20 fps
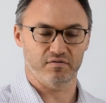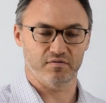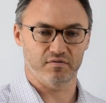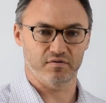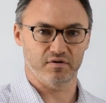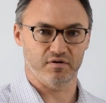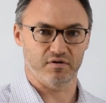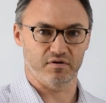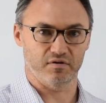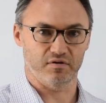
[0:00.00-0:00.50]

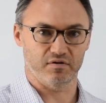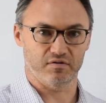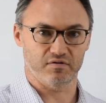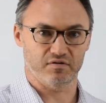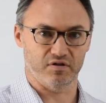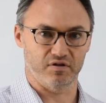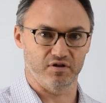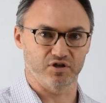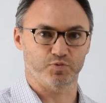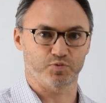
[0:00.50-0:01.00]

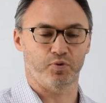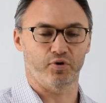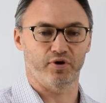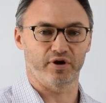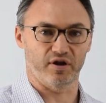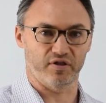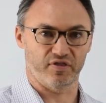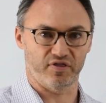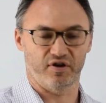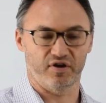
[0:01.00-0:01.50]
to this
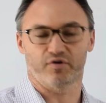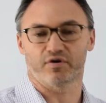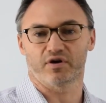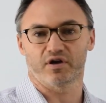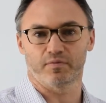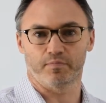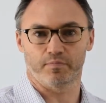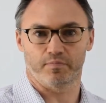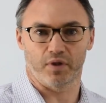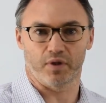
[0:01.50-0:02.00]
point,
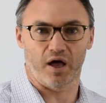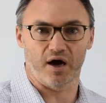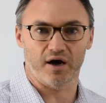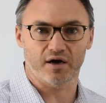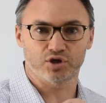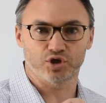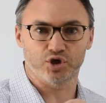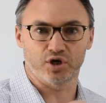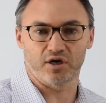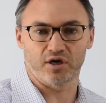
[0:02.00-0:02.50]
Ethereum,
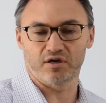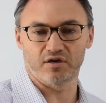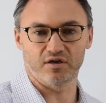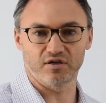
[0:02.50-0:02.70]
blockchain,